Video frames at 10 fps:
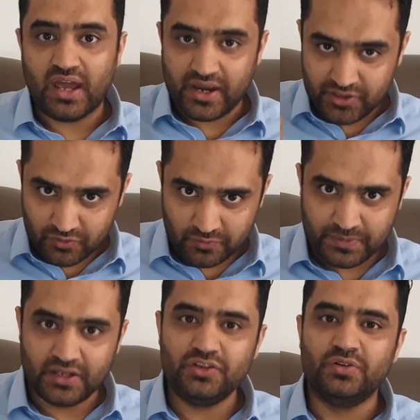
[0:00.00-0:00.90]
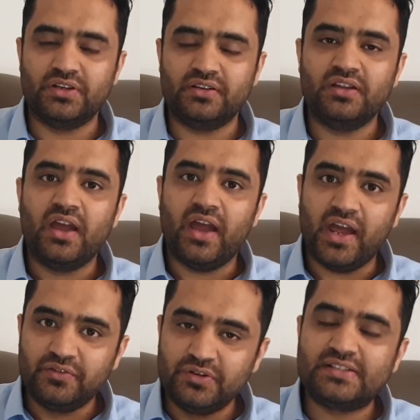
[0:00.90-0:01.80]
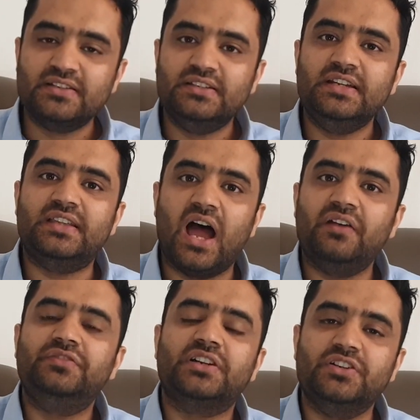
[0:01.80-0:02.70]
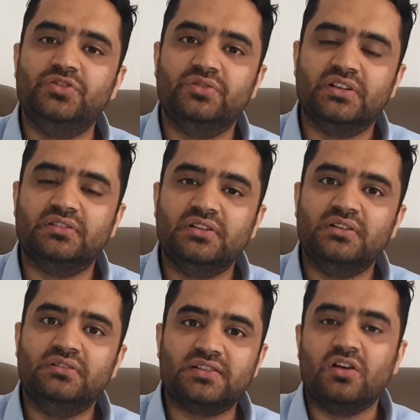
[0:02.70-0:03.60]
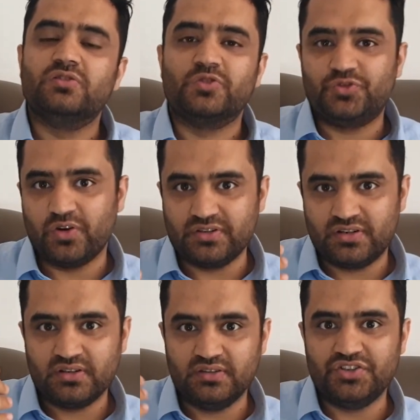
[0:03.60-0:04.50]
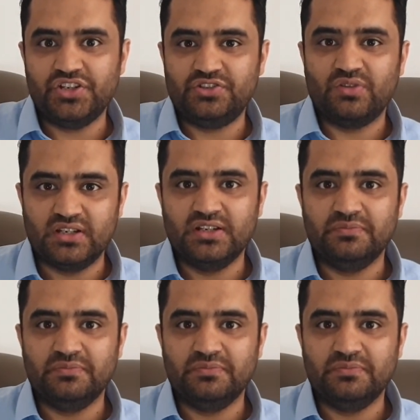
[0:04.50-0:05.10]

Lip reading: the European Union, and recently the African Union has also joined the G20.